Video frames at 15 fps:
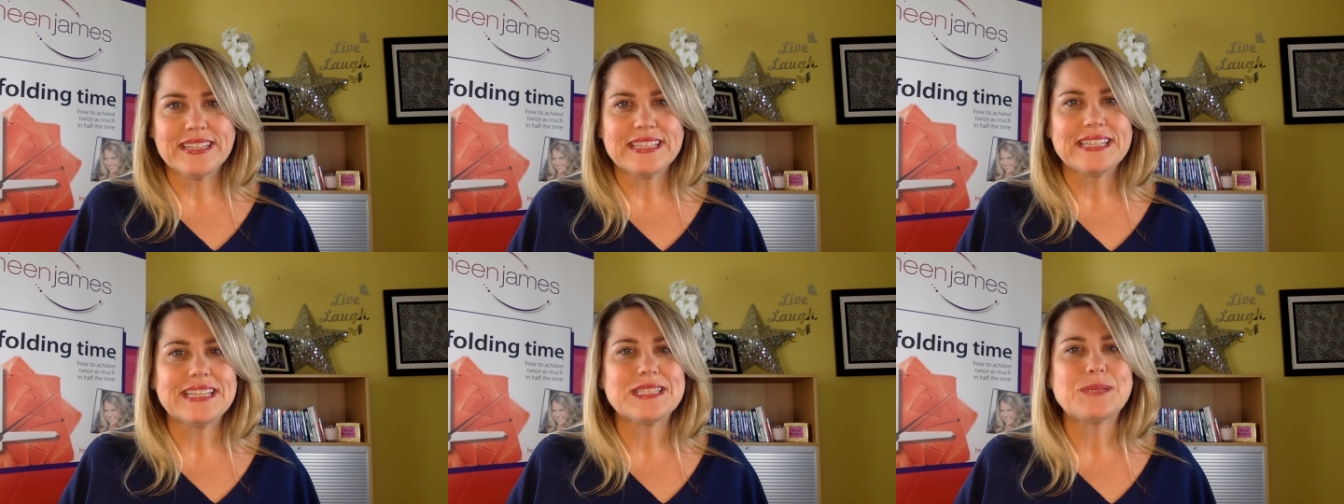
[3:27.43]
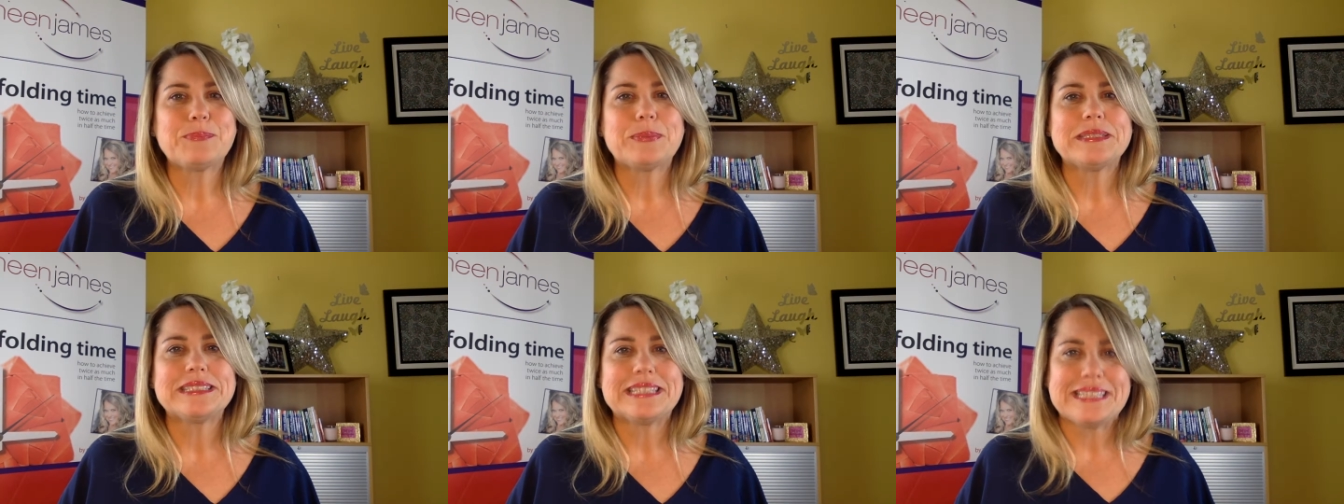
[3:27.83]
Let's
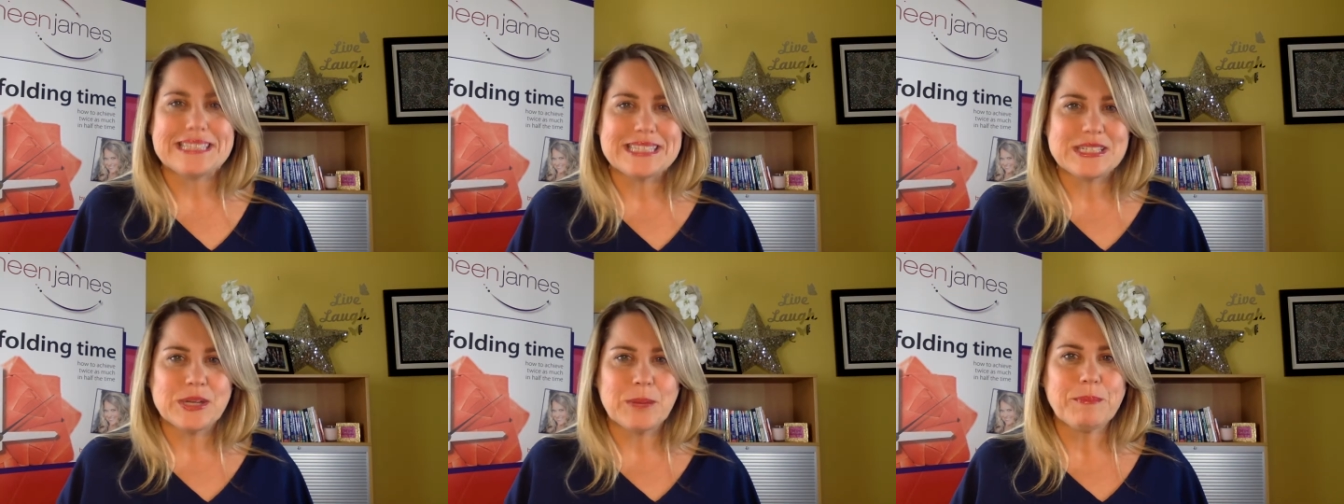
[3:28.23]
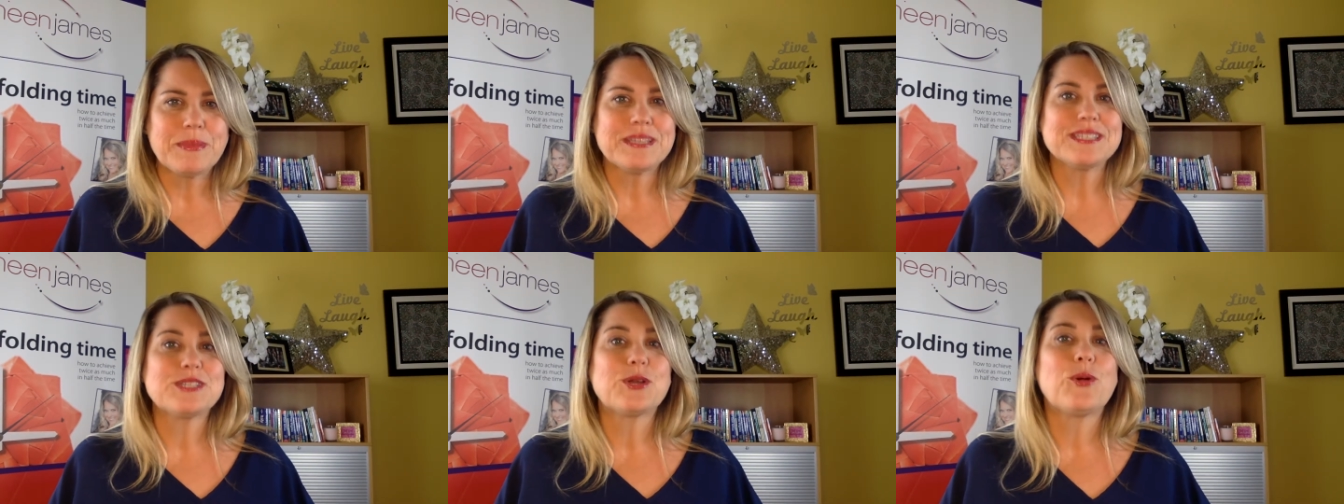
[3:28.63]
please stop
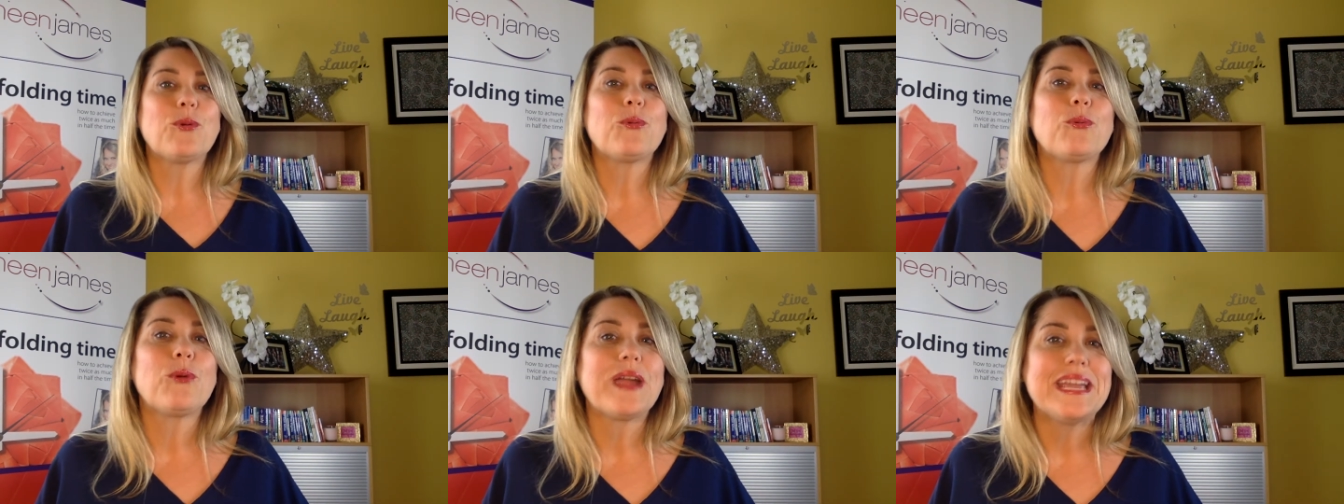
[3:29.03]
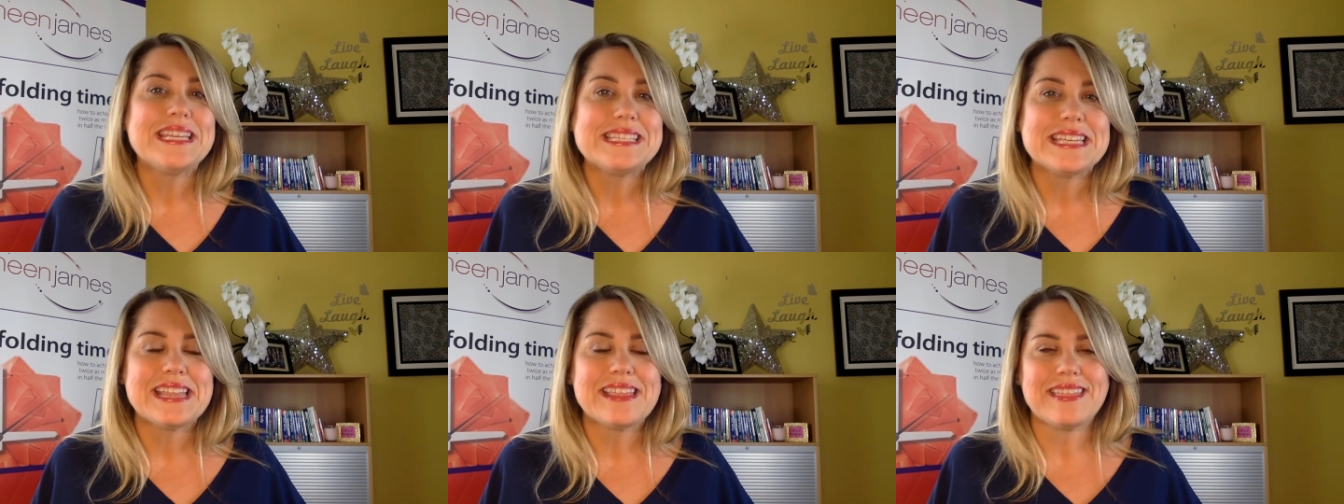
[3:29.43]
this
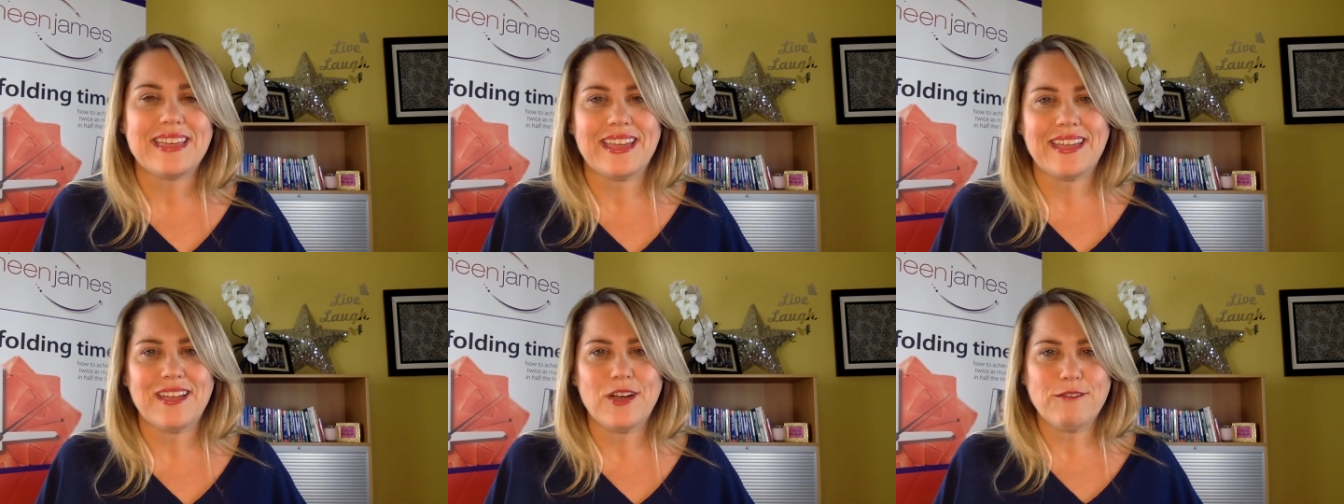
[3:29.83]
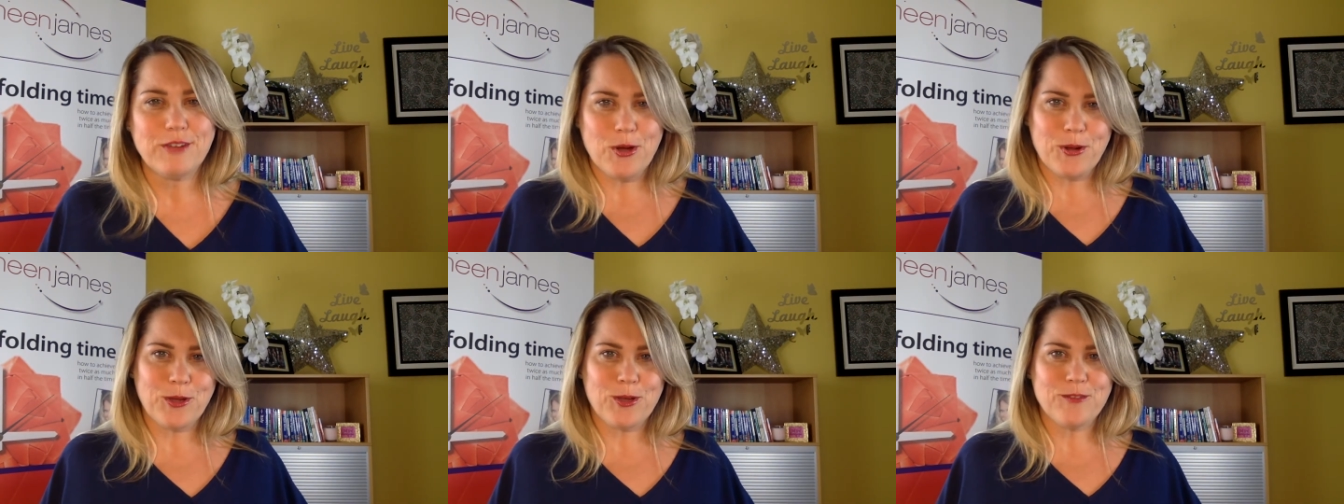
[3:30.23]
crazy thing of
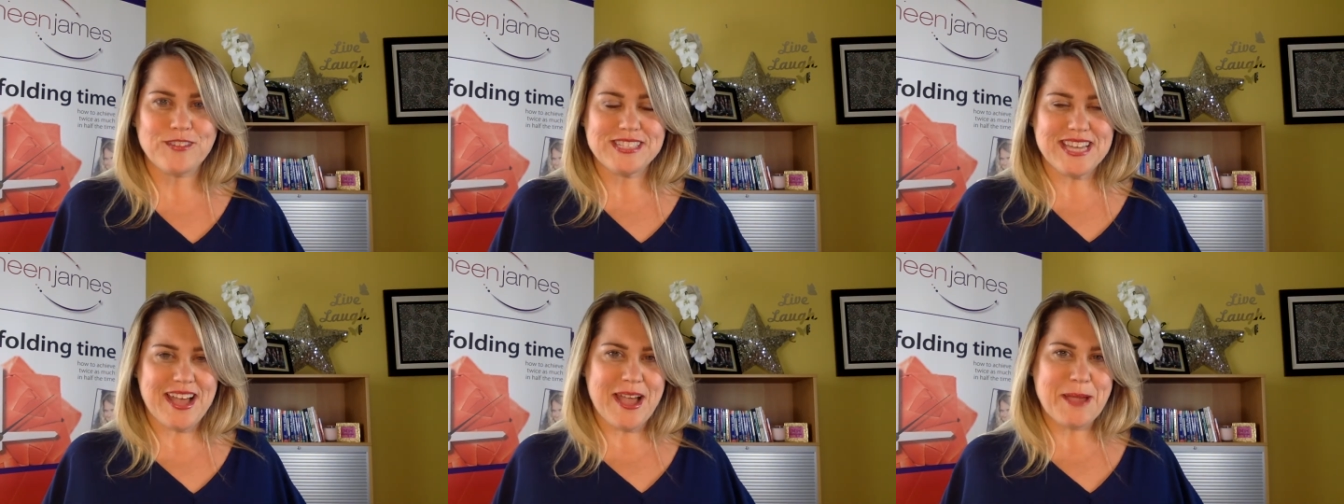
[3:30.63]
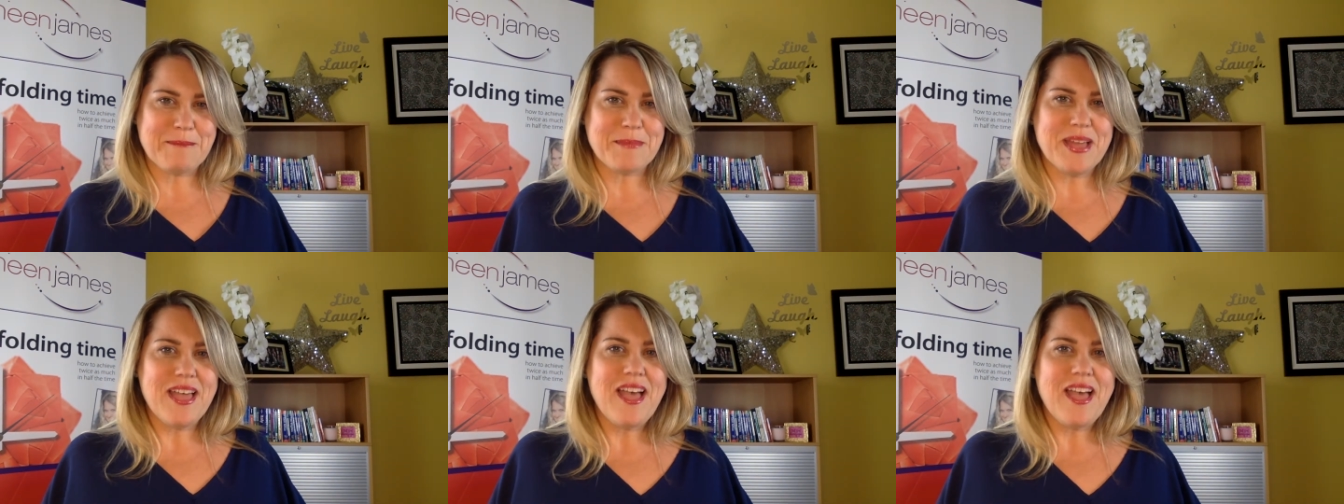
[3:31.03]
going over time.